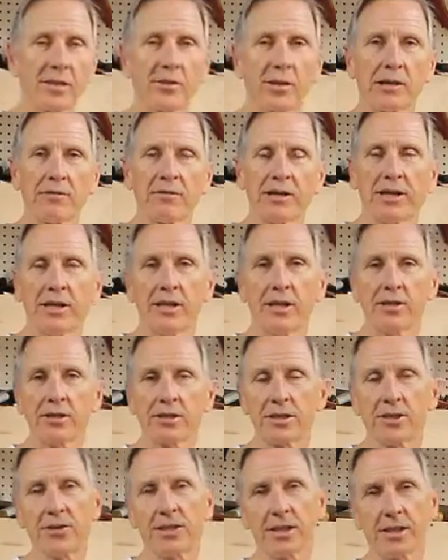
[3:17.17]
a quick video
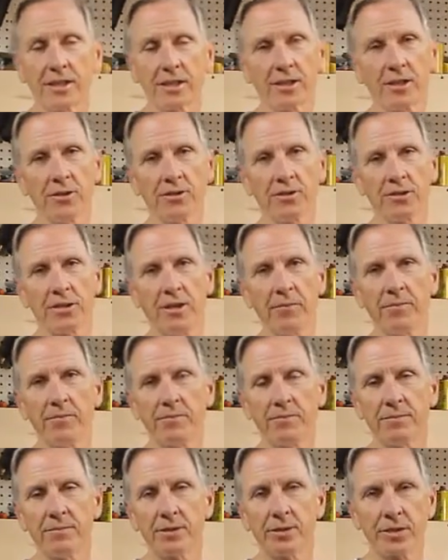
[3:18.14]
showing it in close-up
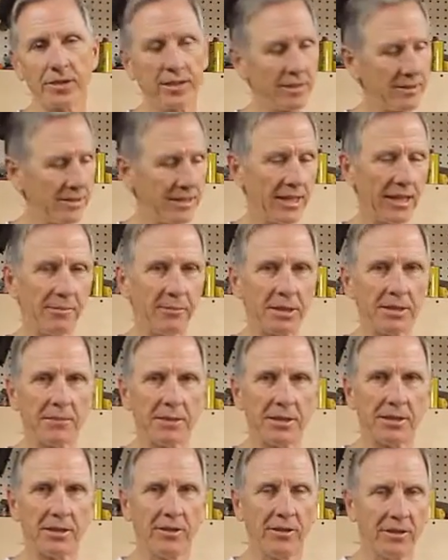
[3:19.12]
so you can see how much
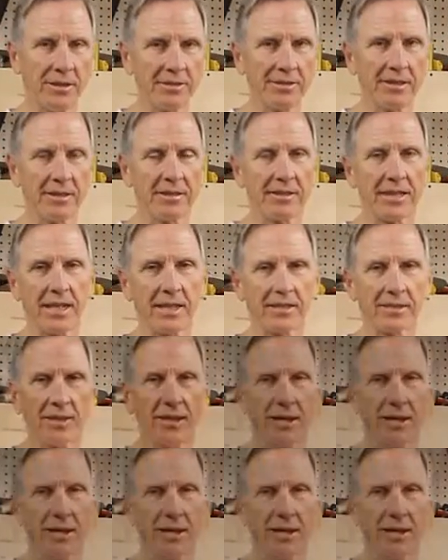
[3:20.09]
material this thing takes